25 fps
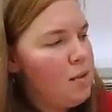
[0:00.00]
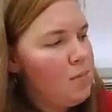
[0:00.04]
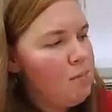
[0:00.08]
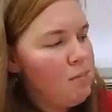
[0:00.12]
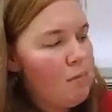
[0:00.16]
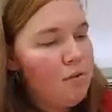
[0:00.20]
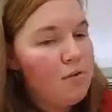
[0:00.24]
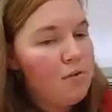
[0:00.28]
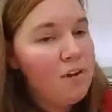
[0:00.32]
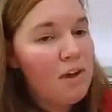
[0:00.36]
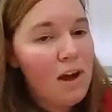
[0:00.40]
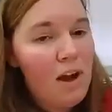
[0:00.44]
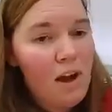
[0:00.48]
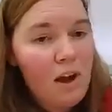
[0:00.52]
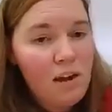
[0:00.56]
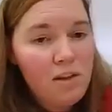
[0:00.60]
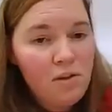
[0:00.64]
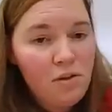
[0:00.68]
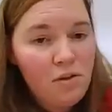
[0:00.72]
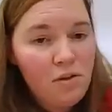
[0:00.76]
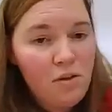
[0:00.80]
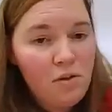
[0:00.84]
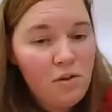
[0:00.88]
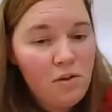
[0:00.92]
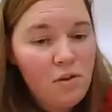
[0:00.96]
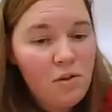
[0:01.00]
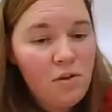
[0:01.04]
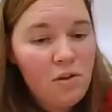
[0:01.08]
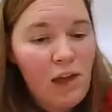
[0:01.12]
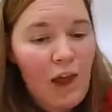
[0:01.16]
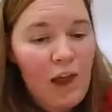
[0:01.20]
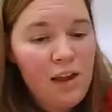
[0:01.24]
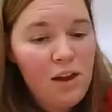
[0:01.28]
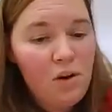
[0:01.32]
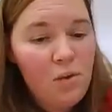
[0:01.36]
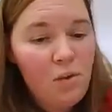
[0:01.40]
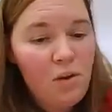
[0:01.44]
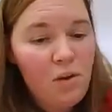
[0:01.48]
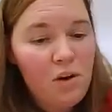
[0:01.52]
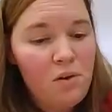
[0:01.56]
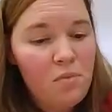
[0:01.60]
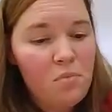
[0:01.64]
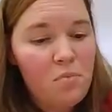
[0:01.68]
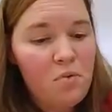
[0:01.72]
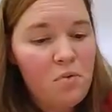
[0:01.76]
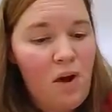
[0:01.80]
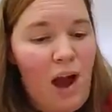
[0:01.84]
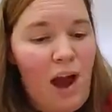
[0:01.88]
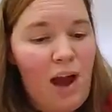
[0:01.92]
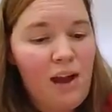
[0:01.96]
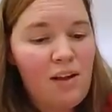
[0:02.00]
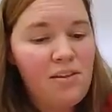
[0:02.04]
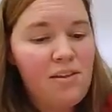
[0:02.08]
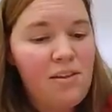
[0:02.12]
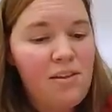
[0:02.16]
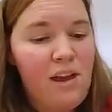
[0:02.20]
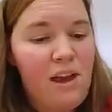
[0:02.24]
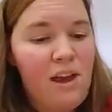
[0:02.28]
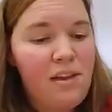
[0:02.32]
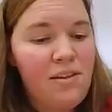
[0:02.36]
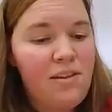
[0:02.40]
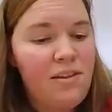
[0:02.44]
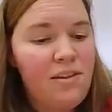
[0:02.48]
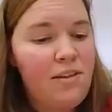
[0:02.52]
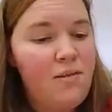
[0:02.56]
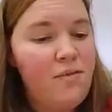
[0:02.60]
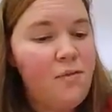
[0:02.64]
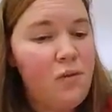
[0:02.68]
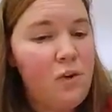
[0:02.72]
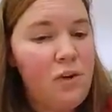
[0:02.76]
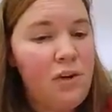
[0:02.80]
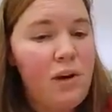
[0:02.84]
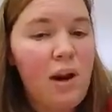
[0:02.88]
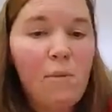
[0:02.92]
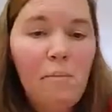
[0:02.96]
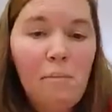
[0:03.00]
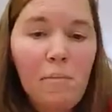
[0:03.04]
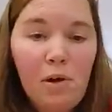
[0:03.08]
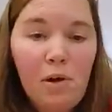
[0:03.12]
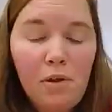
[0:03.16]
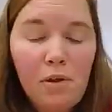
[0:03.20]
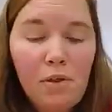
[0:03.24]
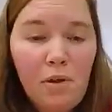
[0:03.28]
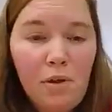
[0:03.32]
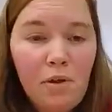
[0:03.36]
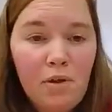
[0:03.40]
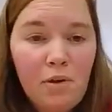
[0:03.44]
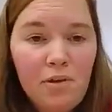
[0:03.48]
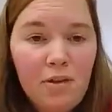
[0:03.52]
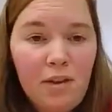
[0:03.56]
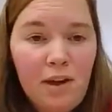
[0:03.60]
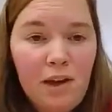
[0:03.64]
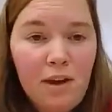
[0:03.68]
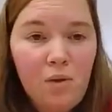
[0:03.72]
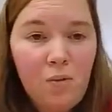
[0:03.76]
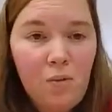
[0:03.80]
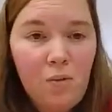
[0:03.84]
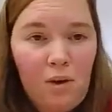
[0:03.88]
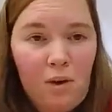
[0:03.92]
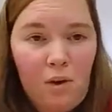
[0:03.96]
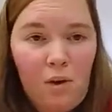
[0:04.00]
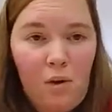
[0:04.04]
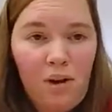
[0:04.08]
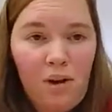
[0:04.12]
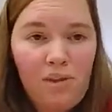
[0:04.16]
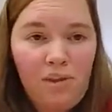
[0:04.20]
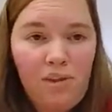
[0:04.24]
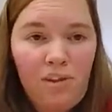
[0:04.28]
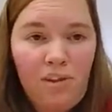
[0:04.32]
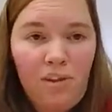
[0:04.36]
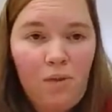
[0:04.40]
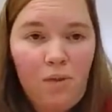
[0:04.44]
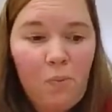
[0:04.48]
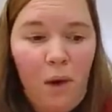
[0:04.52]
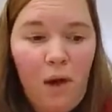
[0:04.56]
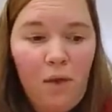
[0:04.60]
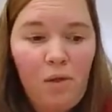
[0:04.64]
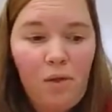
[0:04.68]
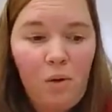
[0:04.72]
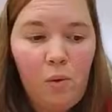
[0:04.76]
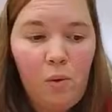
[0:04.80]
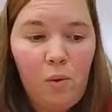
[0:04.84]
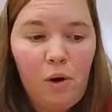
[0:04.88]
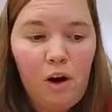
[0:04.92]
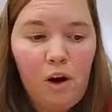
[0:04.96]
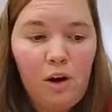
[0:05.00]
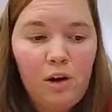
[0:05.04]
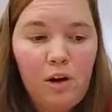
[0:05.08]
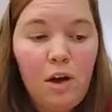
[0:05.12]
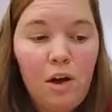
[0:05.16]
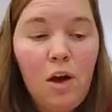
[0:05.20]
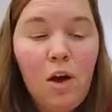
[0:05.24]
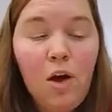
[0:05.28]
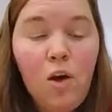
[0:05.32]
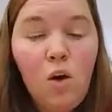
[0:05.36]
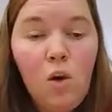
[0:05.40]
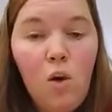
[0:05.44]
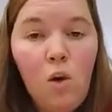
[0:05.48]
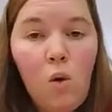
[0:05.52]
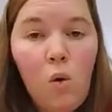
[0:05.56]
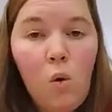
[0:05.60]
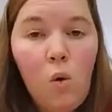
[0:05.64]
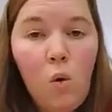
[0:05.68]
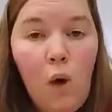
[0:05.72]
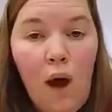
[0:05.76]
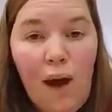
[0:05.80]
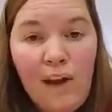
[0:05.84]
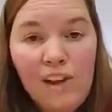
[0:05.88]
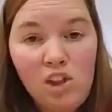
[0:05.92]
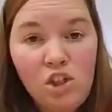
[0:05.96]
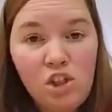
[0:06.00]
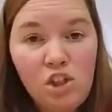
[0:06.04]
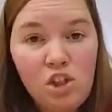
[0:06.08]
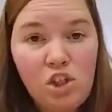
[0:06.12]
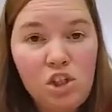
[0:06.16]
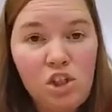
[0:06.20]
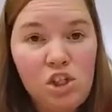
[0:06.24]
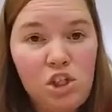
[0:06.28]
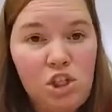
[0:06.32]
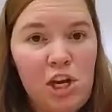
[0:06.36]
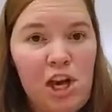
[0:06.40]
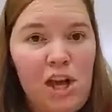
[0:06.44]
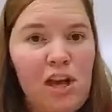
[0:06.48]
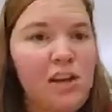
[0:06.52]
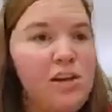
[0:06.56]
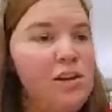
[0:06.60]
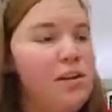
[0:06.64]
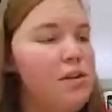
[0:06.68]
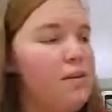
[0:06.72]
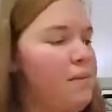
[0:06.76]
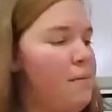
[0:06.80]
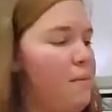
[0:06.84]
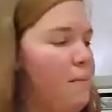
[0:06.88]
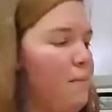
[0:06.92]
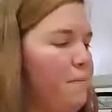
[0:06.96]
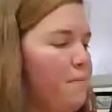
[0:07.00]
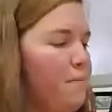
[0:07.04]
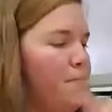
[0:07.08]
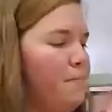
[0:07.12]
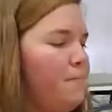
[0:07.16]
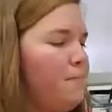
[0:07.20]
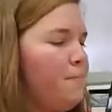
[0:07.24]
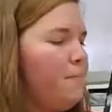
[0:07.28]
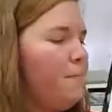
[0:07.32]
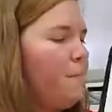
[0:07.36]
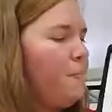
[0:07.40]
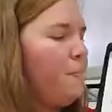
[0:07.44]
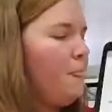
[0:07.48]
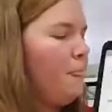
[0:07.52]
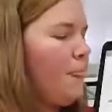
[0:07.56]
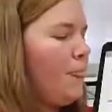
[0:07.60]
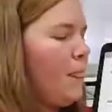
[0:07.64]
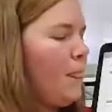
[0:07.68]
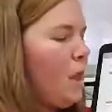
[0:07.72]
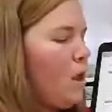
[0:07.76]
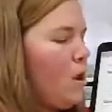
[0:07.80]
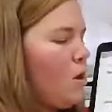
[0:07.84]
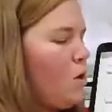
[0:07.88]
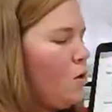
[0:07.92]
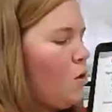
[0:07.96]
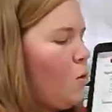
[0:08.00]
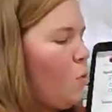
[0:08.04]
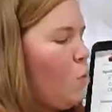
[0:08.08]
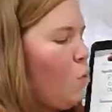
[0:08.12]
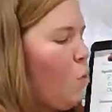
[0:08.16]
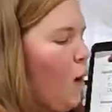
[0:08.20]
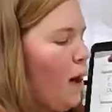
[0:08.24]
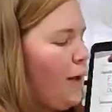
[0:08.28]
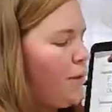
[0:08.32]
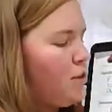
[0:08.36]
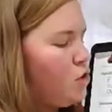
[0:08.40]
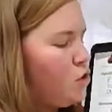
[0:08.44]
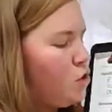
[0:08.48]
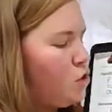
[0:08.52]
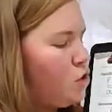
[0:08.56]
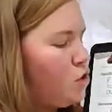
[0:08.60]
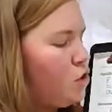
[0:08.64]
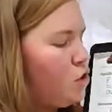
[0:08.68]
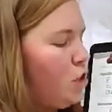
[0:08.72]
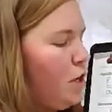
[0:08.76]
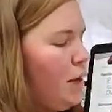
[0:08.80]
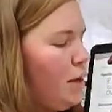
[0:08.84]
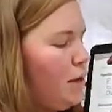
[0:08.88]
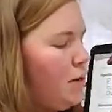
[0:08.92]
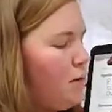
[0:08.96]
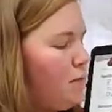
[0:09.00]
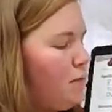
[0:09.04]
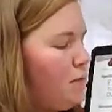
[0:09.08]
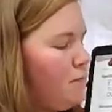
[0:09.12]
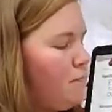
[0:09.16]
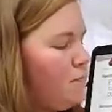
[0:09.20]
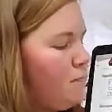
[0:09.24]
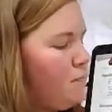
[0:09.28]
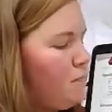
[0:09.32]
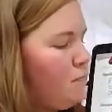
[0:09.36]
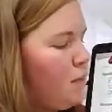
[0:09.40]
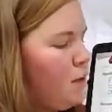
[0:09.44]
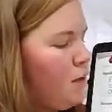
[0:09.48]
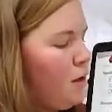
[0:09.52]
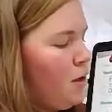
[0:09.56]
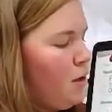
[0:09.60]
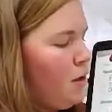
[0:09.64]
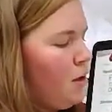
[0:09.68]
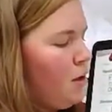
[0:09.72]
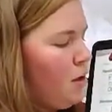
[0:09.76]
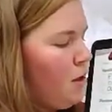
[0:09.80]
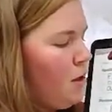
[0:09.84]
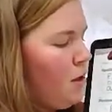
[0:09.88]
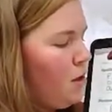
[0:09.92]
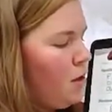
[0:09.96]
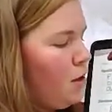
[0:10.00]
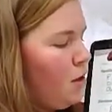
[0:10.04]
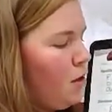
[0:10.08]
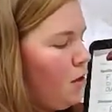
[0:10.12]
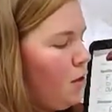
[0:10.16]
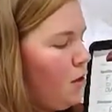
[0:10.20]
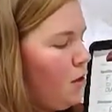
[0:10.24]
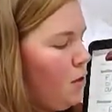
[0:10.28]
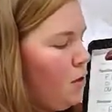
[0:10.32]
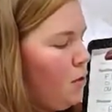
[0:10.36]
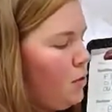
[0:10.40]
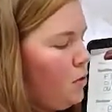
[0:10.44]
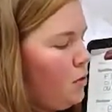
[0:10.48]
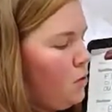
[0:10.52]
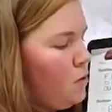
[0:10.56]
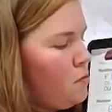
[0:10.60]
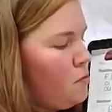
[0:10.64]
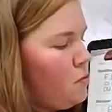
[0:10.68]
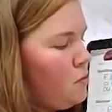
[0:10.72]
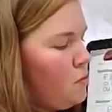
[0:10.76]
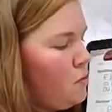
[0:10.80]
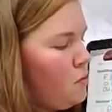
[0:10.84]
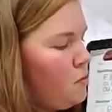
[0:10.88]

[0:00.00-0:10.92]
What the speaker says: Moving on to sight word practice. For number 13, we're going to spell the word question. Question. Q-U-E-S-T-I-O-N.